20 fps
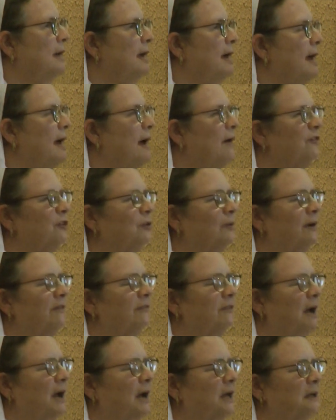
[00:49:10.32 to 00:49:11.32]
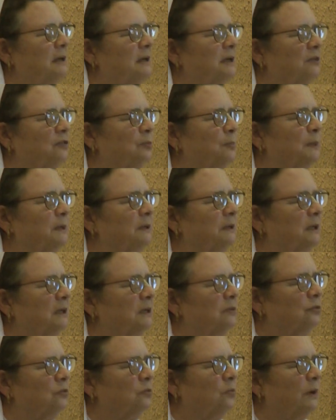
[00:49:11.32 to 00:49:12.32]
Have you ever had an
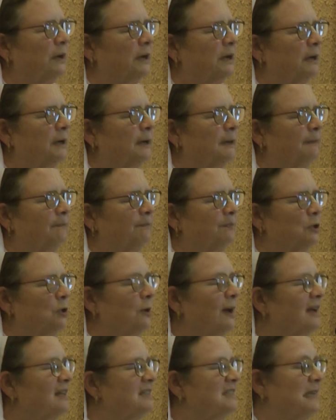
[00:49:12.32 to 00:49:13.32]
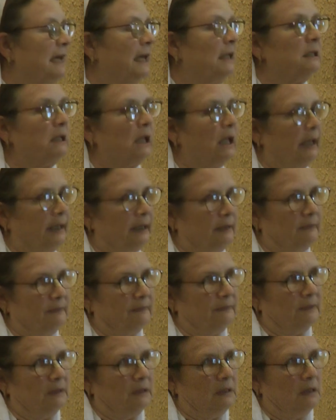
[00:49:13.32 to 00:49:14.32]
experience where you had a deadline?